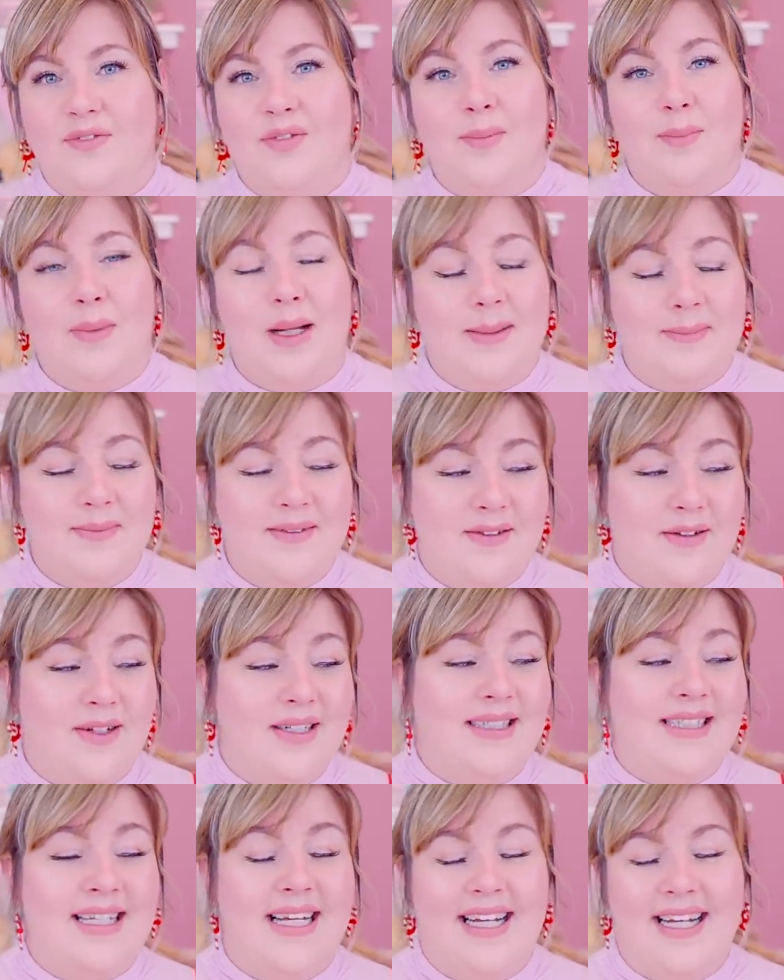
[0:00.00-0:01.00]
from
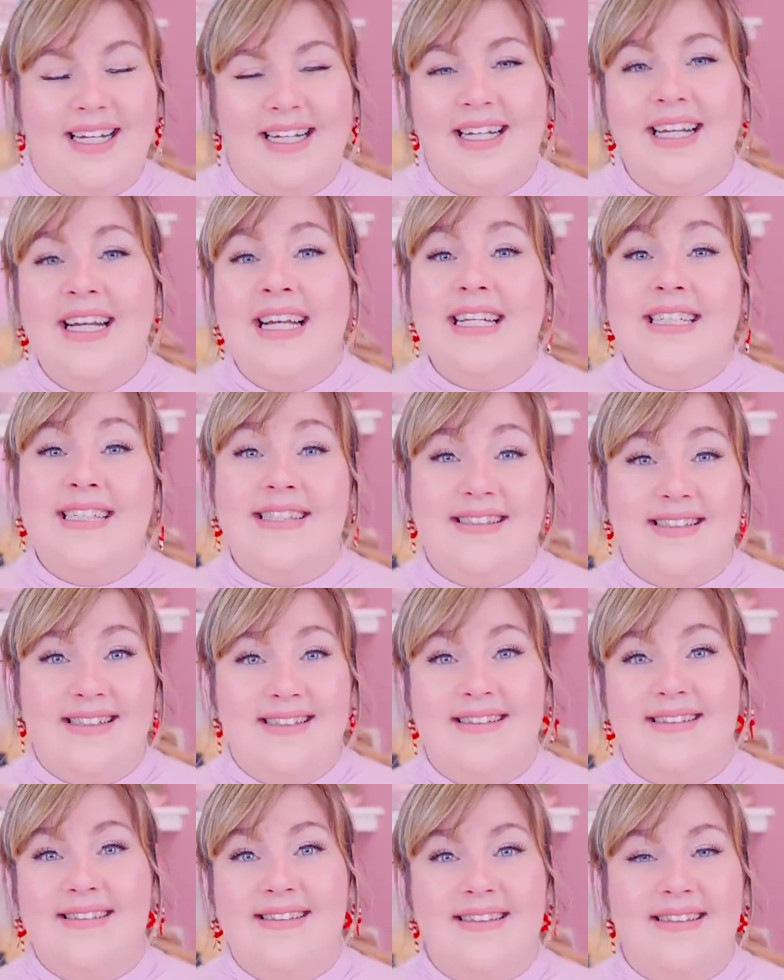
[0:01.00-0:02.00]
abstract art
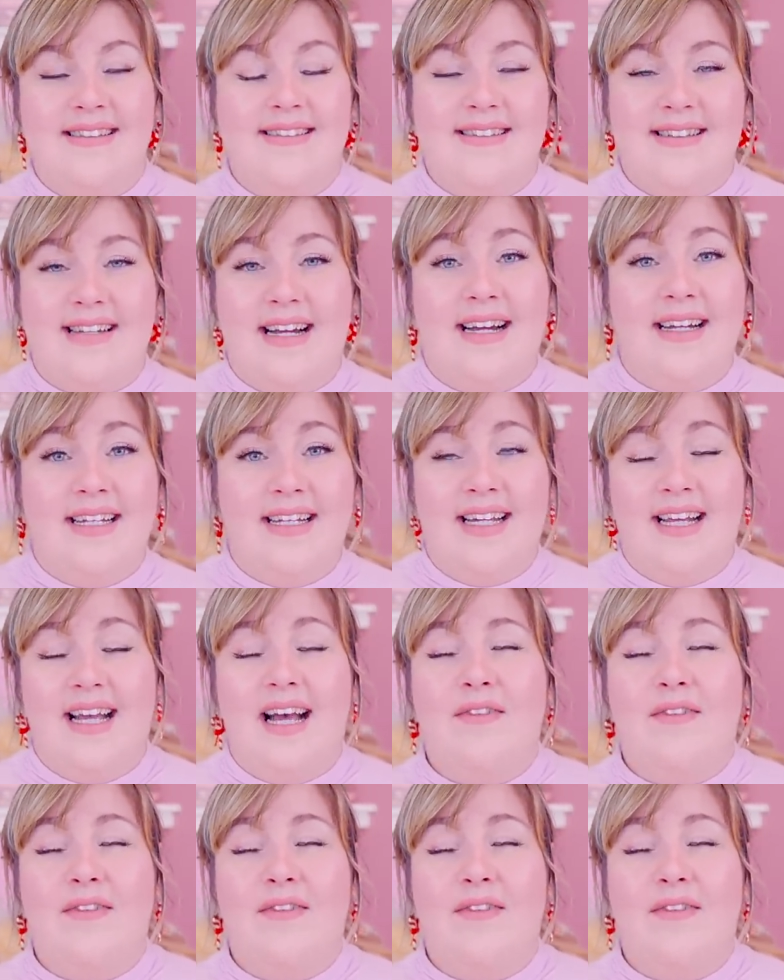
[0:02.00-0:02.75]
since starting it.